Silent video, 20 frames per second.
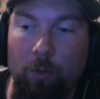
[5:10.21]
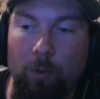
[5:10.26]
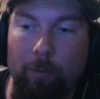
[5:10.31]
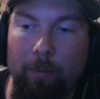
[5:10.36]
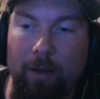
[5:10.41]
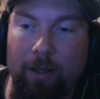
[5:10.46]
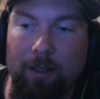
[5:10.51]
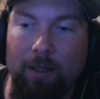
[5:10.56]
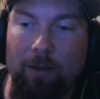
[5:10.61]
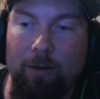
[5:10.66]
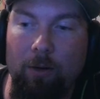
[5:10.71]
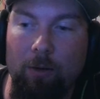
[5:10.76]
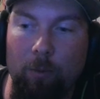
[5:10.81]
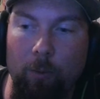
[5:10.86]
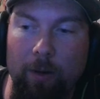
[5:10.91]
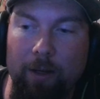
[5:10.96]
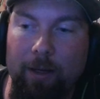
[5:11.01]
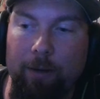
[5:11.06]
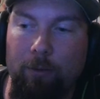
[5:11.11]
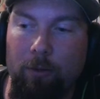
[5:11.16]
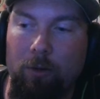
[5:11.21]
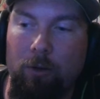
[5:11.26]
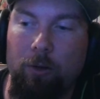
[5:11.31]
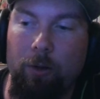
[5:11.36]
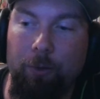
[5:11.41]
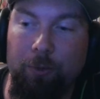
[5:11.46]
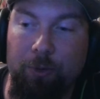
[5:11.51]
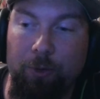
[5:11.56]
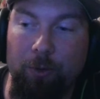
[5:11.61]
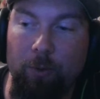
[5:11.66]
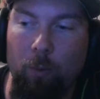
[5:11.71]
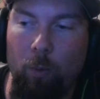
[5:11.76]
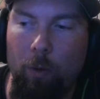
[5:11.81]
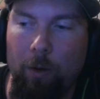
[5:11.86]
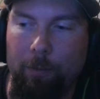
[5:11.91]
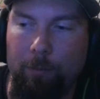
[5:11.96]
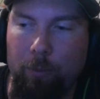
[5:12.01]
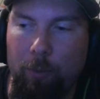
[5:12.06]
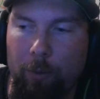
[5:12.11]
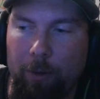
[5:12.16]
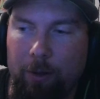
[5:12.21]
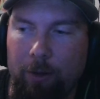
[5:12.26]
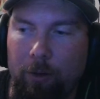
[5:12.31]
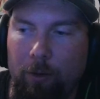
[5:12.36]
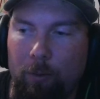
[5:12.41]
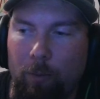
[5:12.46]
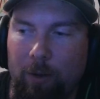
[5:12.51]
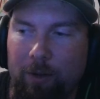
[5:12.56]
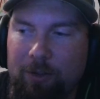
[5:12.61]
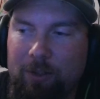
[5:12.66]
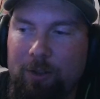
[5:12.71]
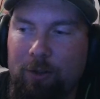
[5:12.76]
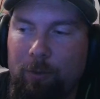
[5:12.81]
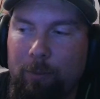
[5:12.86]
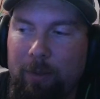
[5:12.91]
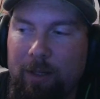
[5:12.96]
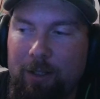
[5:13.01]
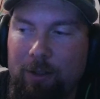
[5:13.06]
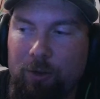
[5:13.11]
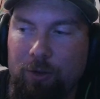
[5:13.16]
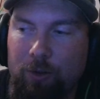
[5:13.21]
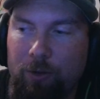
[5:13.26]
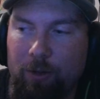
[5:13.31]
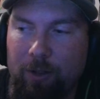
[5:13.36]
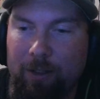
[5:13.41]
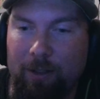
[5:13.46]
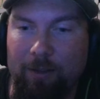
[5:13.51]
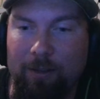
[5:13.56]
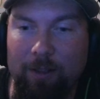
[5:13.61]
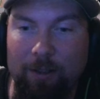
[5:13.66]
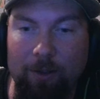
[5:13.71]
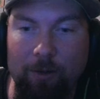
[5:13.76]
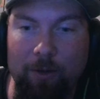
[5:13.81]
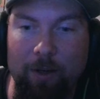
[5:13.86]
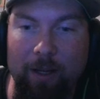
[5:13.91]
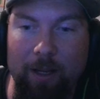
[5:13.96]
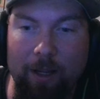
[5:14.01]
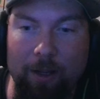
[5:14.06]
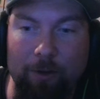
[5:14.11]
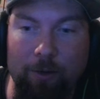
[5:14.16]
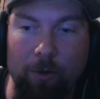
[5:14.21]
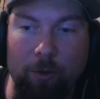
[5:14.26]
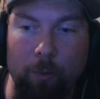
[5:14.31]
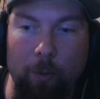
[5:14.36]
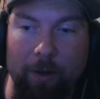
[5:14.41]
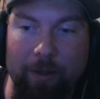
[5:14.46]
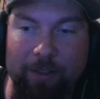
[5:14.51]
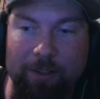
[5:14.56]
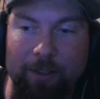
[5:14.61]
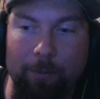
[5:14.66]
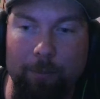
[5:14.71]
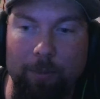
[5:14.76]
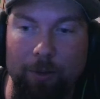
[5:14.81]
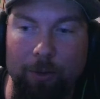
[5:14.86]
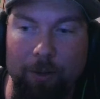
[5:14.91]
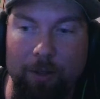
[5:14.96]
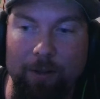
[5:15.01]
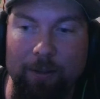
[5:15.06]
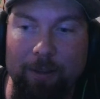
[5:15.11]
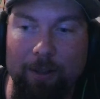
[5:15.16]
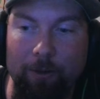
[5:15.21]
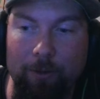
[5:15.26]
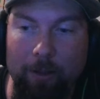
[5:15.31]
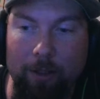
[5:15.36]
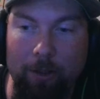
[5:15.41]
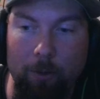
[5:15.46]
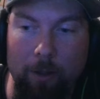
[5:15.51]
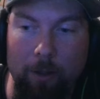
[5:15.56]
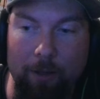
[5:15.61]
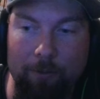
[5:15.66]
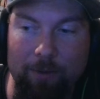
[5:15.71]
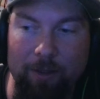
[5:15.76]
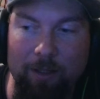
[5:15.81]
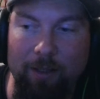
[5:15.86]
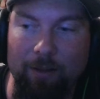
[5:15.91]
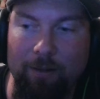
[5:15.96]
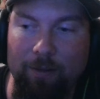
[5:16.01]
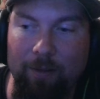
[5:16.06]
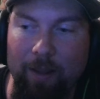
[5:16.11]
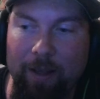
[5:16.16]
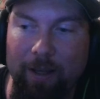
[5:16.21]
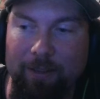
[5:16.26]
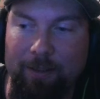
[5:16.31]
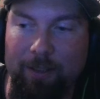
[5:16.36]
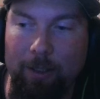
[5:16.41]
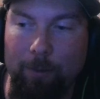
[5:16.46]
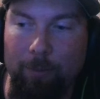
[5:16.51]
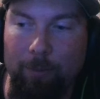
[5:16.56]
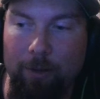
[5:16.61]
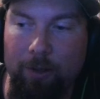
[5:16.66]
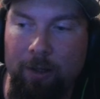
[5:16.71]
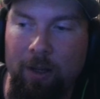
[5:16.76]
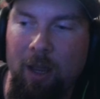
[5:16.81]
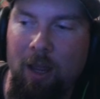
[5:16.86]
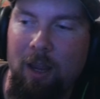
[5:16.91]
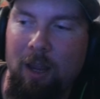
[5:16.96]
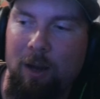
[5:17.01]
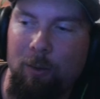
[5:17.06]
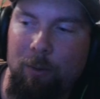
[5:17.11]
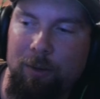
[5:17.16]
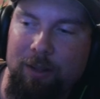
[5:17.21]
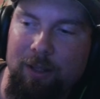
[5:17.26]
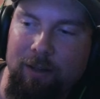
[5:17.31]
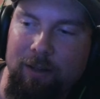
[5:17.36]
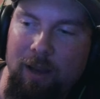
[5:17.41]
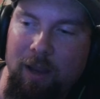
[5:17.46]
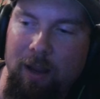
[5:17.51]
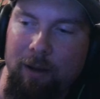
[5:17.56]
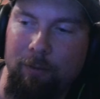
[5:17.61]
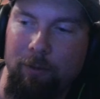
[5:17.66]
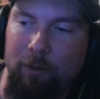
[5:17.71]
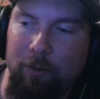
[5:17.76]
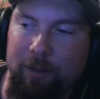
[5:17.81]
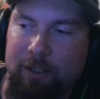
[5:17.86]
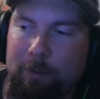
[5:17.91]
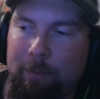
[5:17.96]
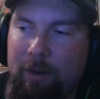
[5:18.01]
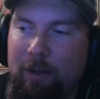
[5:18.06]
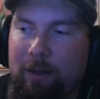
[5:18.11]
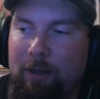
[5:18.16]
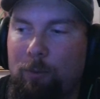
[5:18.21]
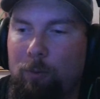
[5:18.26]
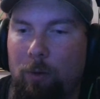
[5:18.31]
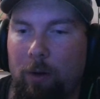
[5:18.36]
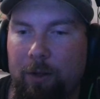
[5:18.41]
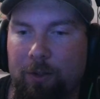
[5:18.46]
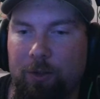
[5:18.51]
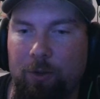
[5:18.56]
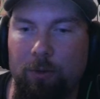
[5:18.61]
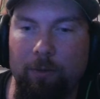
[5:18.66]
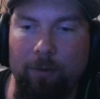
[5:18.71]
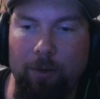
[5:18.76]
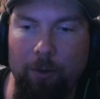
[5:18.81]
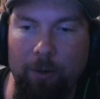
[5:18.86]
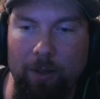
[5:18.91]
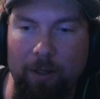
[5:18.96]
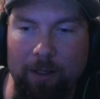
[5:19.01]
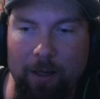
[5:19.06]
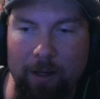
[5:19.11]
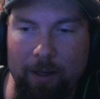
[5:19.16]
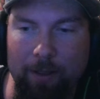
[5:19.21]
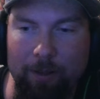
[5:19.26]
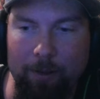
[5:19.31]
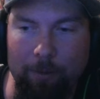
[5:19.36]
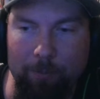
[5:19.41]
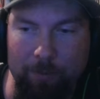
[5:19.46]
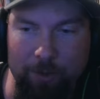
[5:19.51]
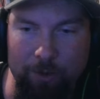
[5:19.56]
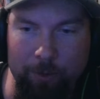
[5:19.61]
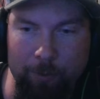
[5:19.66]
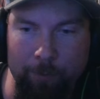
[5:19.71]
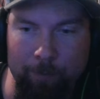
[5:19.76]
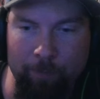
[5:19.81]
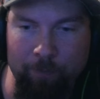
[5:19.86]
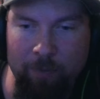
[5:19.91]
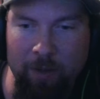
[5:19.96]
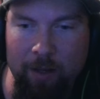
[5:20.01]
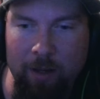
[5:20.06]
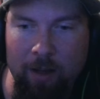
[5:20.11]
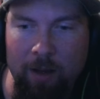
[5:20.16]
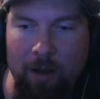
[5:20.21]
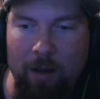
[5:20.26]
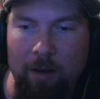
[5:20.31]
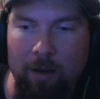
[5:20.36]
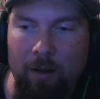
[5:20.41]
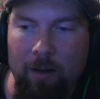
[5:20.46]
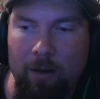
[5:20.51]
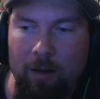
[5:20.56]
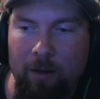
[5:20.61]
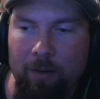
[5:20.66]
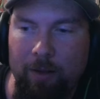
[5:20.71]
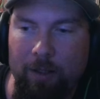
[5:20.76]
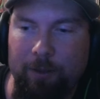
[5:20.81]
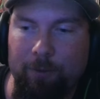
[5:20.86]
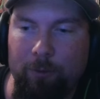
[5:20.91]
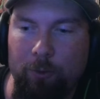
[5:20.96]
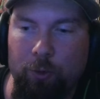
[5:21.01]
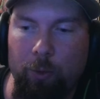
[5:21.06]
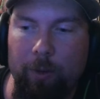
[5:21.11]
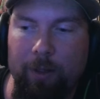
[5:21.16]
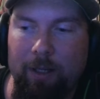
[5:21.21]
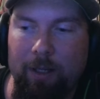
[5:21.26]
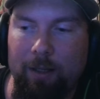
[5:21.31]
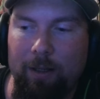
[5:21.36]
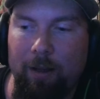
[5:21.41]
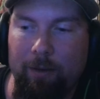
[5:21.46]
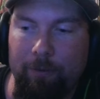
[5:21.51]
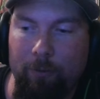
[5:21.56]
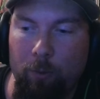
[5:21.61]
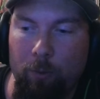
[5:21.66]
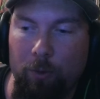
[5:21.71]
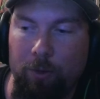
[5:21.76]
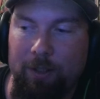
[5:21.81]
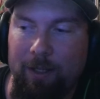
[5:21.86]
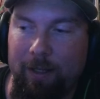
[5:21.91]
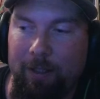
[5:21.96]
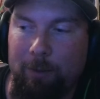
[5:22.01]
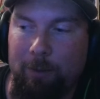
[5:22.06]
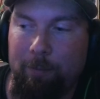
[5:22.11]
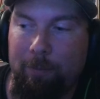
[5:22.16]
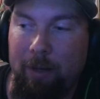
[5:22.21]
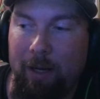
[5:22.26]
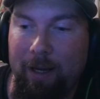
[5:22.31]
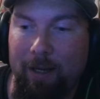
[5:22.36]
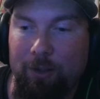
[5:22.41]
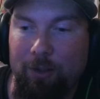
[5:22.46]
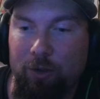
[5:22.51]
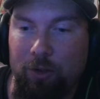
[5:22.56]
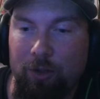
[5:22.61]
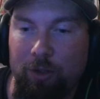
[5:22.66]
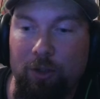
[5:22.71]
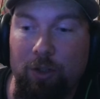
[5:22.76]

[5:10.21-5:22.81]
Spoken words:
We're making our way ever closer to 1.0, while still making sure to continue to add new ways to build and theorycraft in Last Epoch with an ever-expanding roster of unique items. Thanks for joining for today's patch.